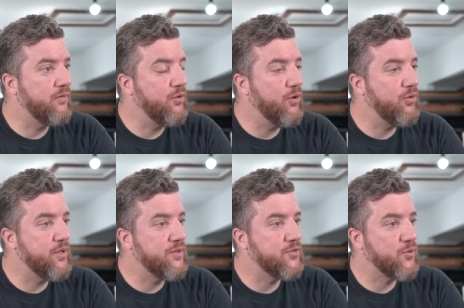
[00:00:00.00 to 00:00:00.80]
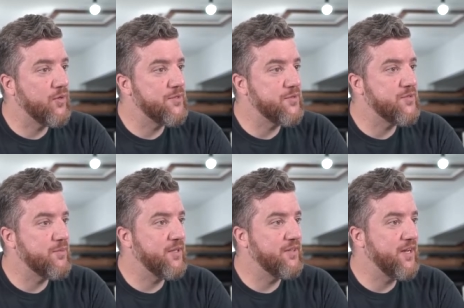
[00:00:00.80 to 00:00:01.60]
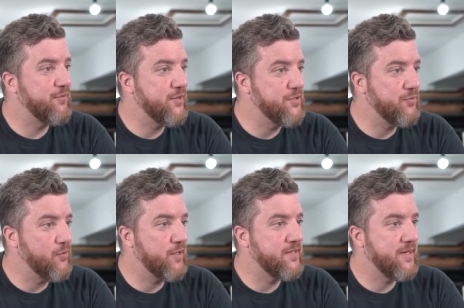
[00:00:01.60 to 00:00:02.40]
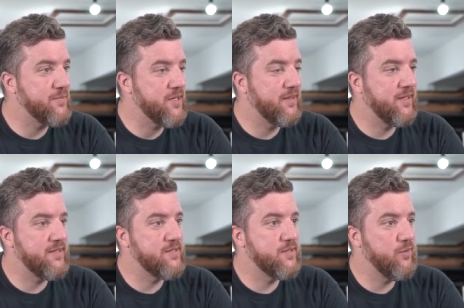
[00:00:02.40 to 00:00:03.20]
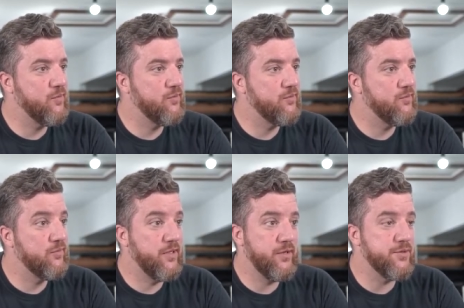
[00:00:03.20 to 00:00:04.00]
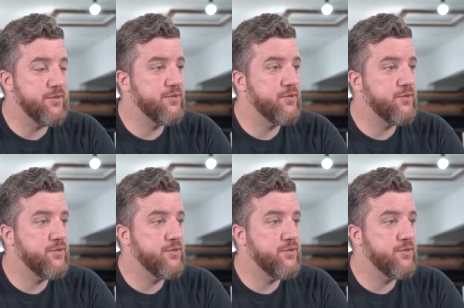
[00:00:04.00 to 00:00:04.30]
know that stories are something that I reach for in times like this, so here's a